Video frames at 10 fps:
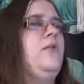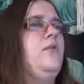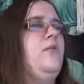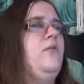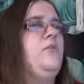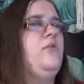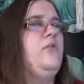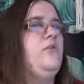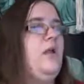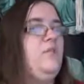So I'm
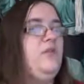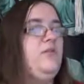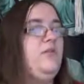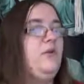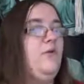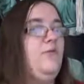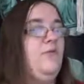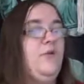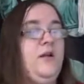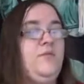just gonna go
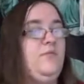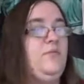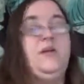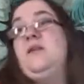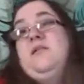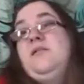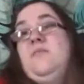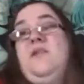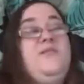for it because